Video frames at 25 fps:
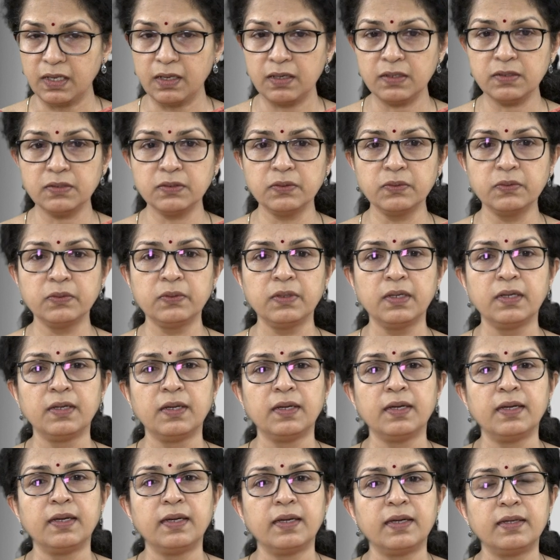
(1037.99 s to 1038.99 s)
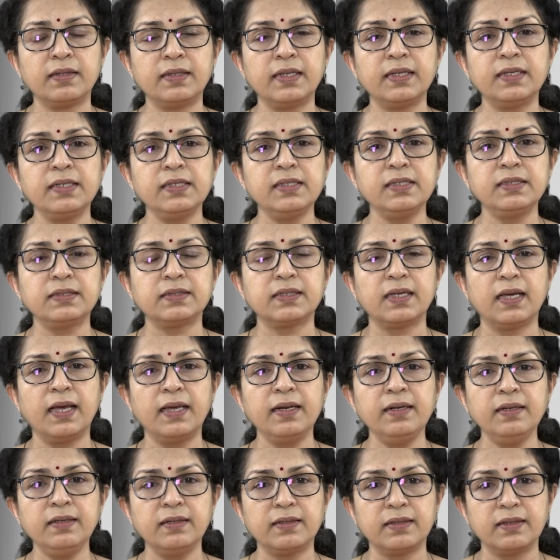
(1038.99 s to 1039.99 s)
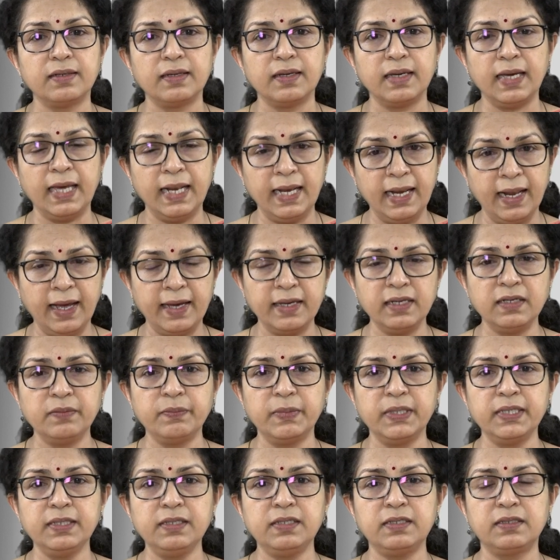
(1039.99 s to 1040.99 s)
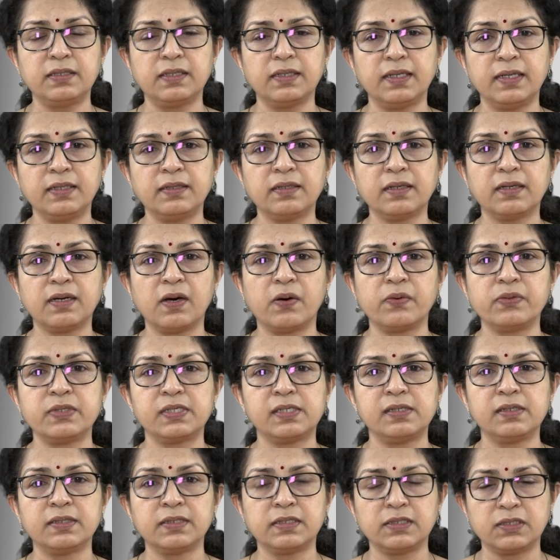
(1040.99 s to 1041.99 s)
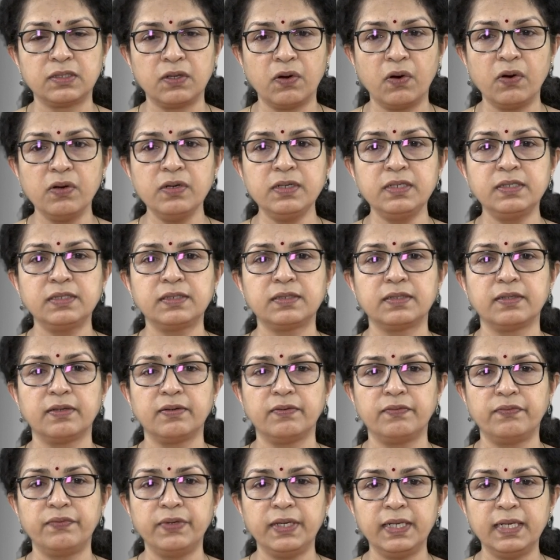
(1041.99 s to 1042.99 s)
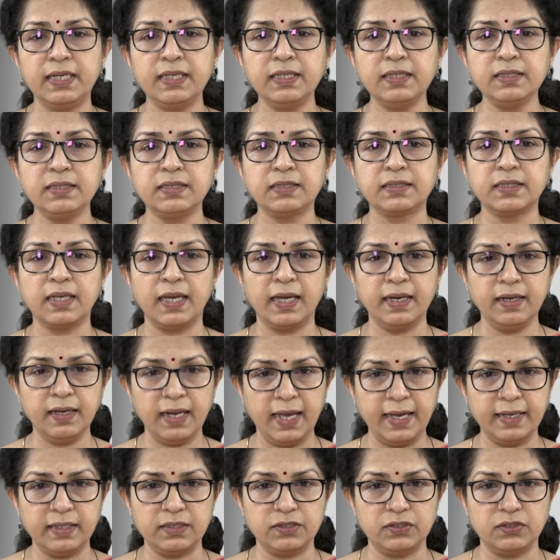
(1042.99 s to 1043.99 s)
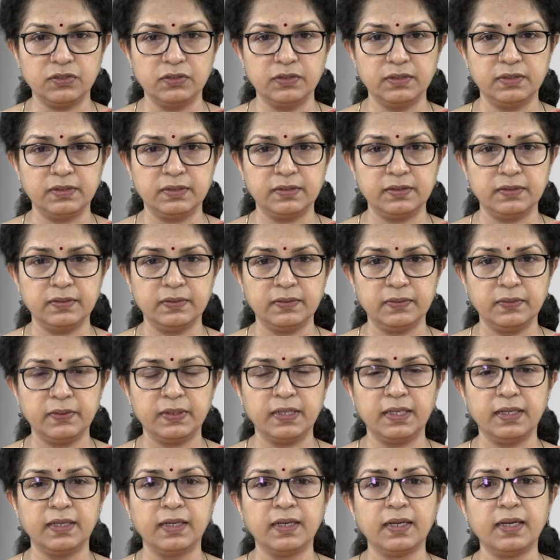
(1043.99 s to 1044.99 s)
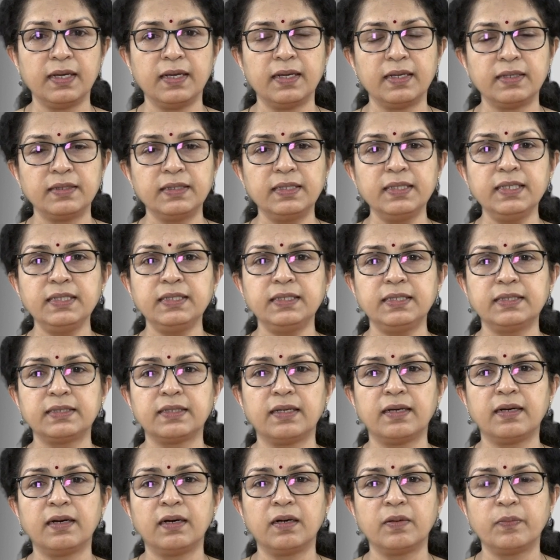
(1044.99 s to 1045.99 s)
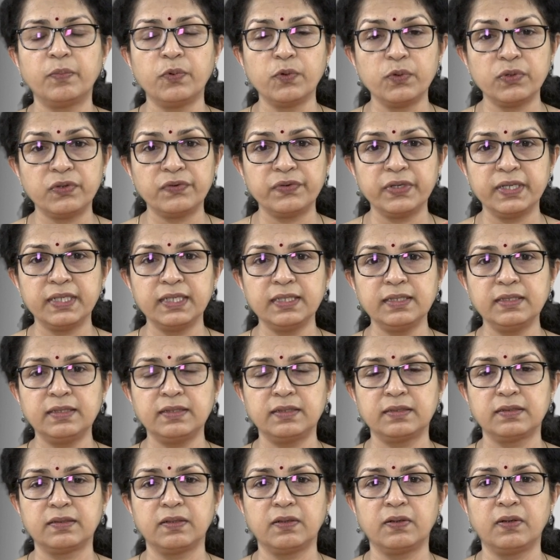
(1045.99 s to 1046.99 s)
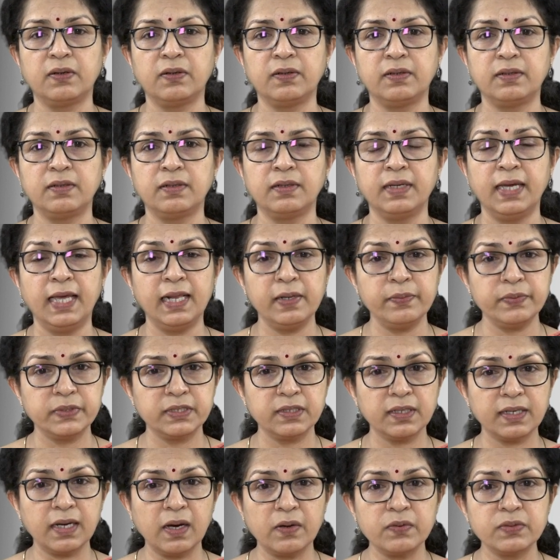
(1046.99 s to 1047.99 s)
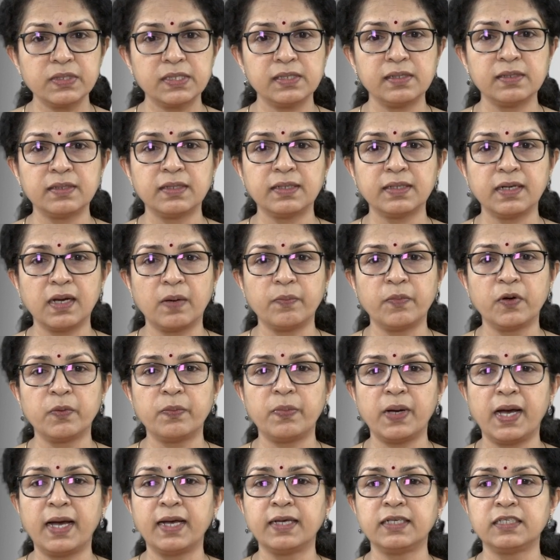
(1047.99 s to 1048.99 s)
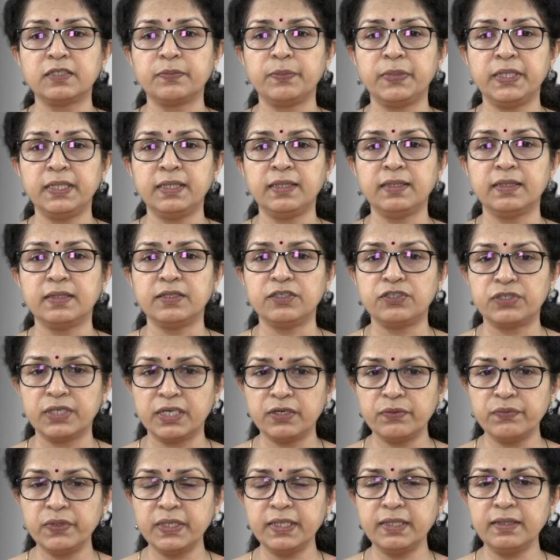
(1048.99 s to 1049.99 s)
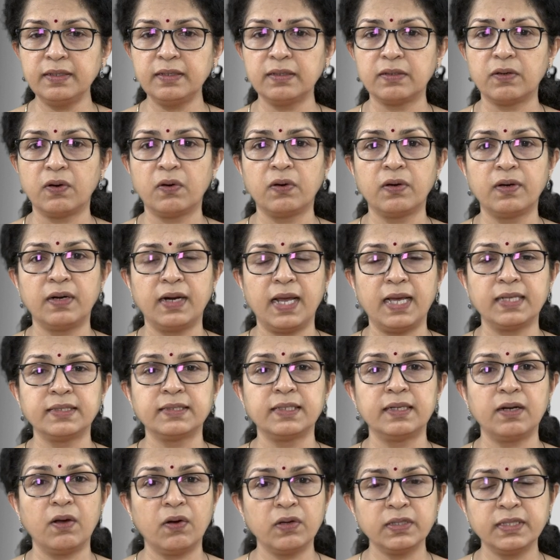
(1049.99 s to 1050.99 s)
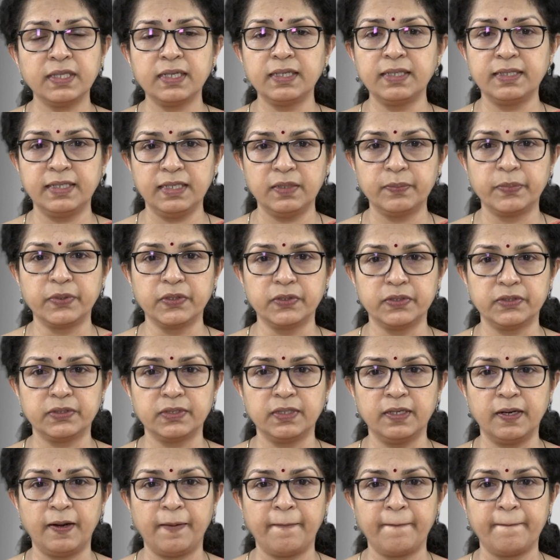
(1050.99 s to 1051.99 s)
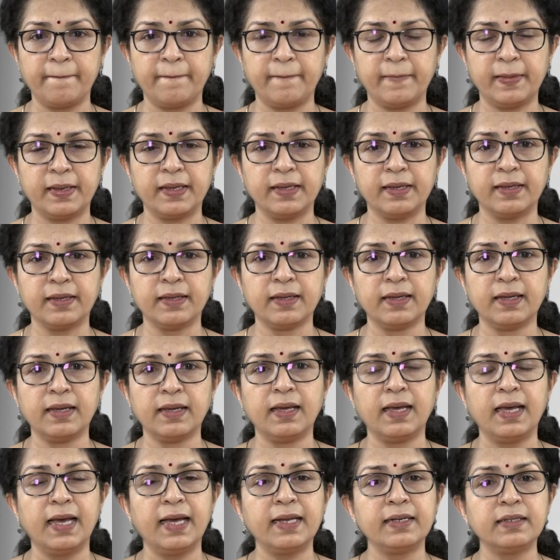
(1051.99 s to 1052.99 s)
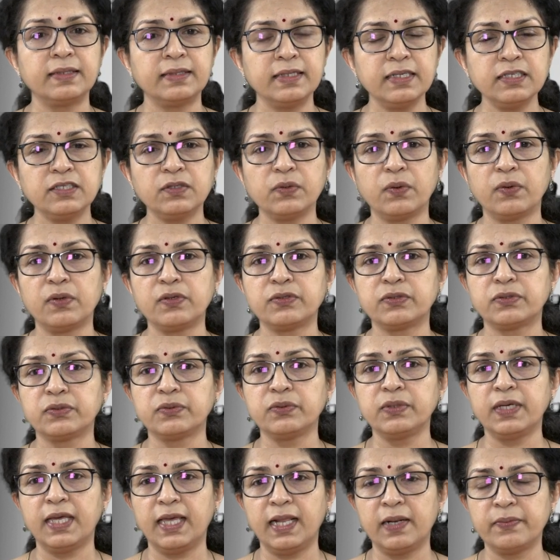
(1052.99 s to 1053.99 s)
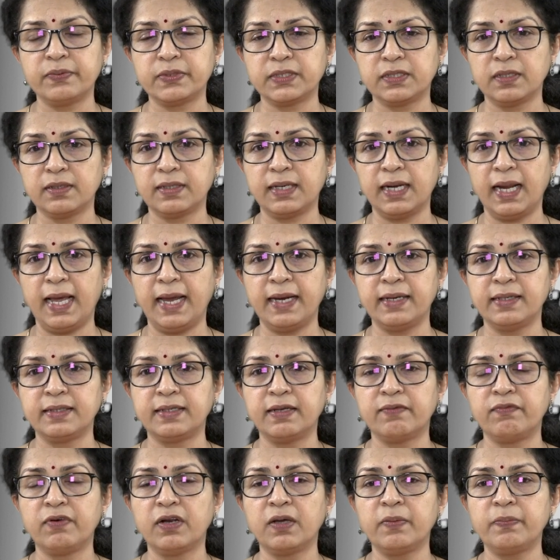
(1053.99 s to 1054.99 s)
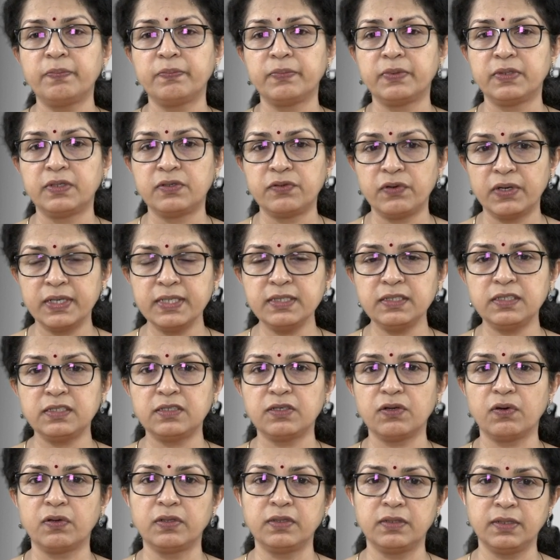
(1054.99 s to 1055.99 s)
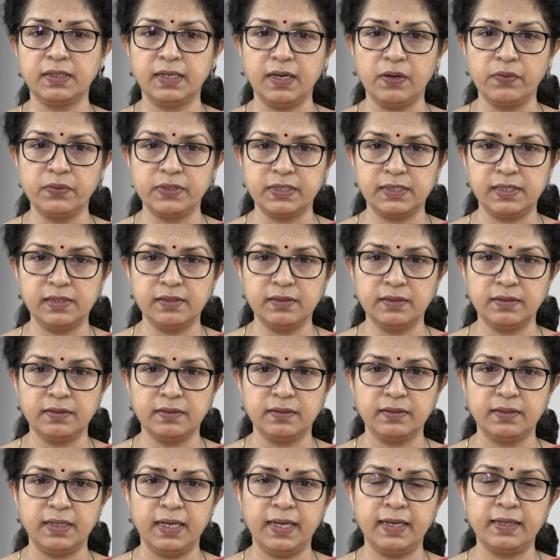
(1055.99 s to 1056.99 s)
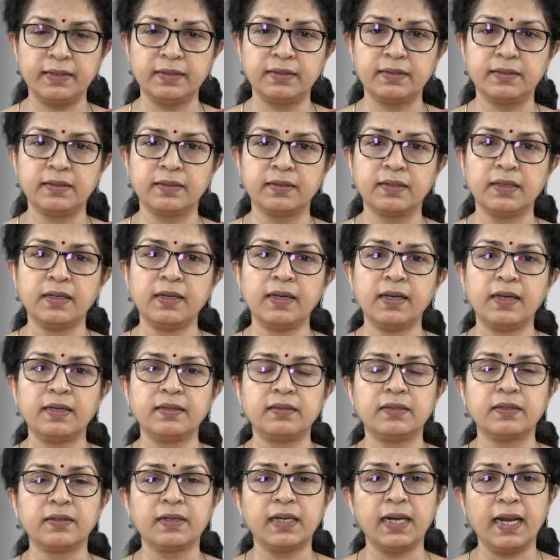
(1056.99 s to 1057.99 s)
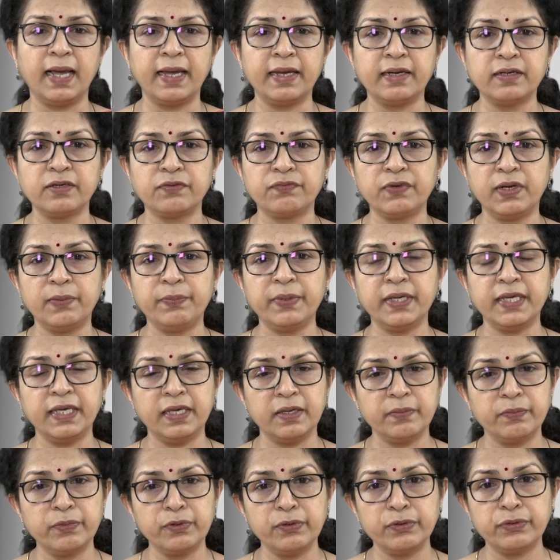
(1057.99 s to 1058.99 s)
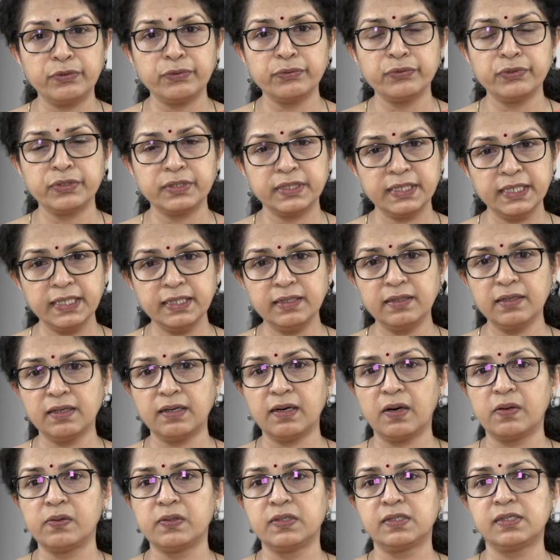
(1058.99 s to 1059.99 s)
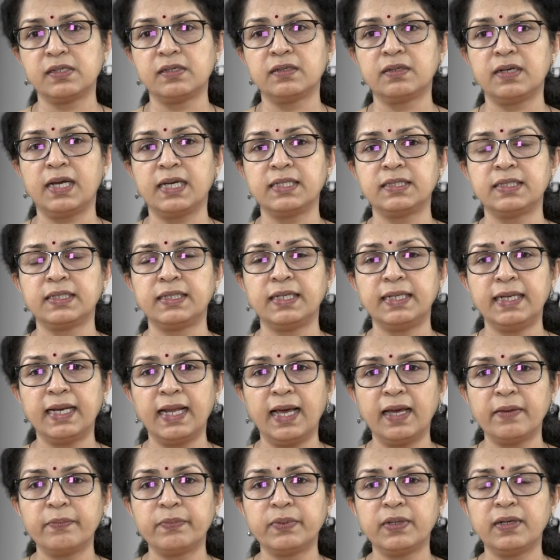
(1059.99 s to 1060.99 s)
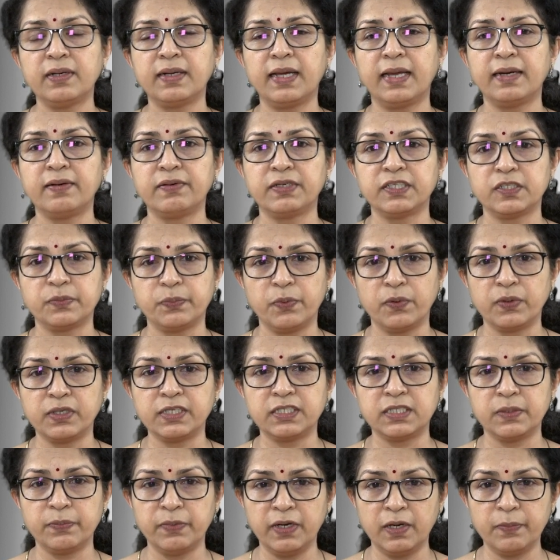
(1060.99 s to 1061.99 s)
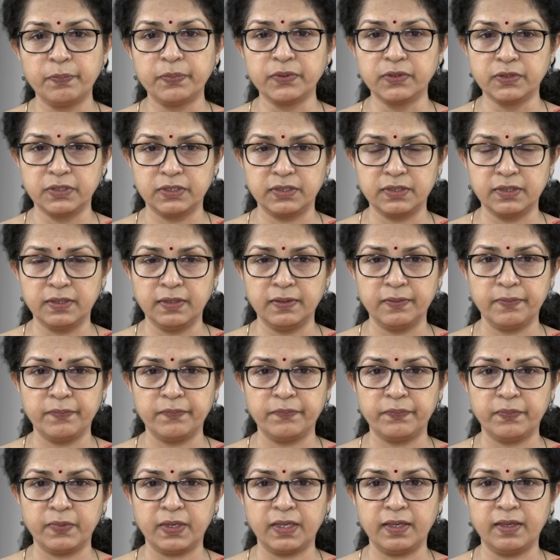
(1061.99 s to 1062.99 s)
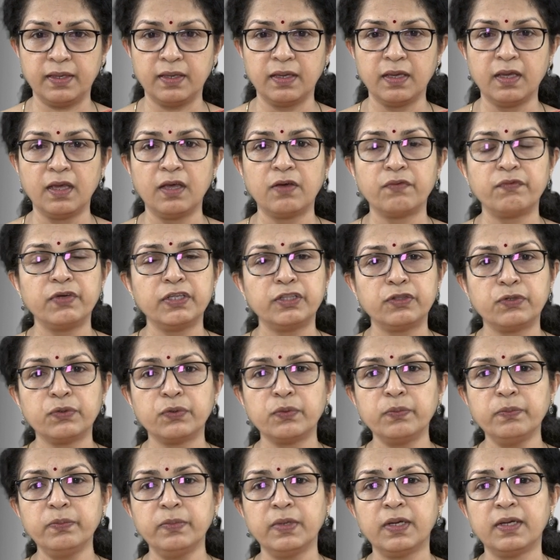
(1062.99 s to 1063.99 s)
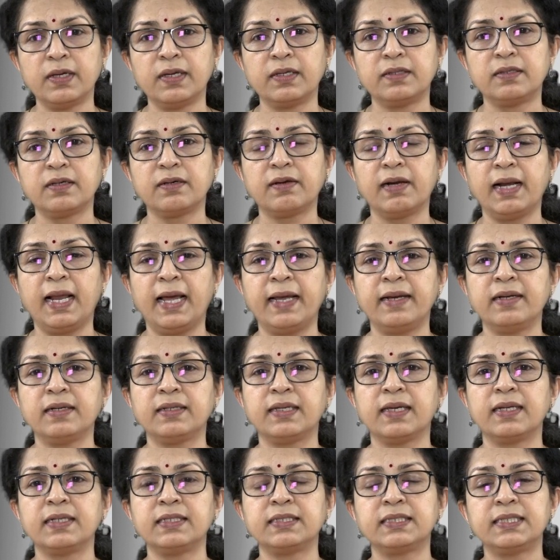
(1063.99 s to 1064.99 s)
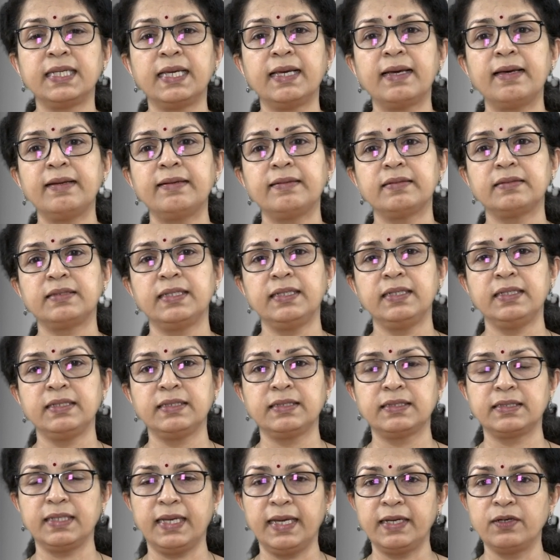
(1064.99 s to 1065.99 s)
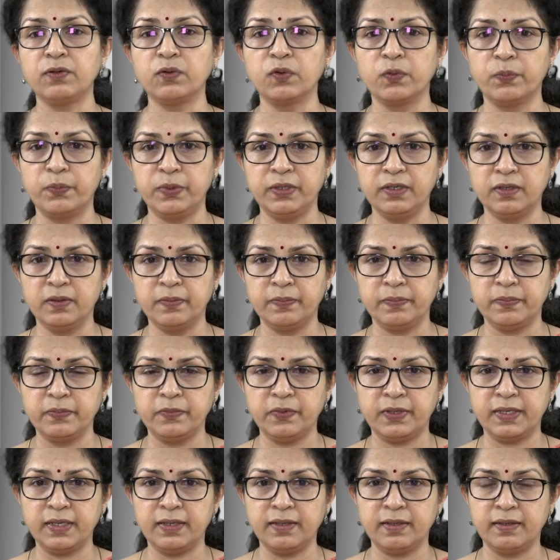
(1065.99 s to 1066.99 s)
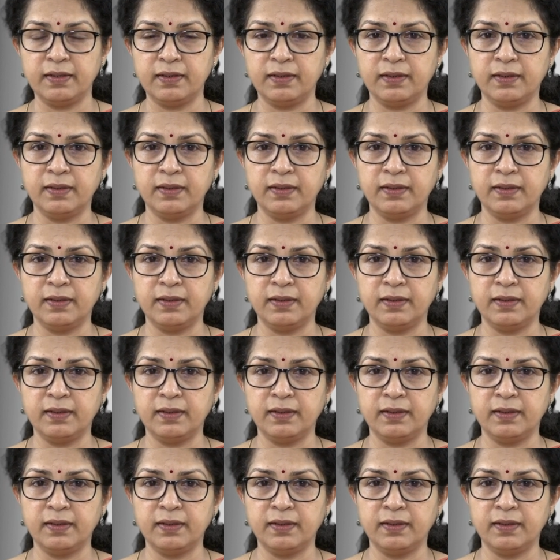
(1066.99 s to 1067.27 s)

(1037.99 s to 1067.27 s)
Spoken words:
So there is an alignment in the counselor's thoughts, feelings, and actions. Okay. This portrays or helps the counselor come up as being genuine or as an authentic person. Okay. And this also helps the client develop trust on the counselor. And the client will be able to see the counselor as a reliable and responsible person. Okay. With whom the client can share things and open up. Okay.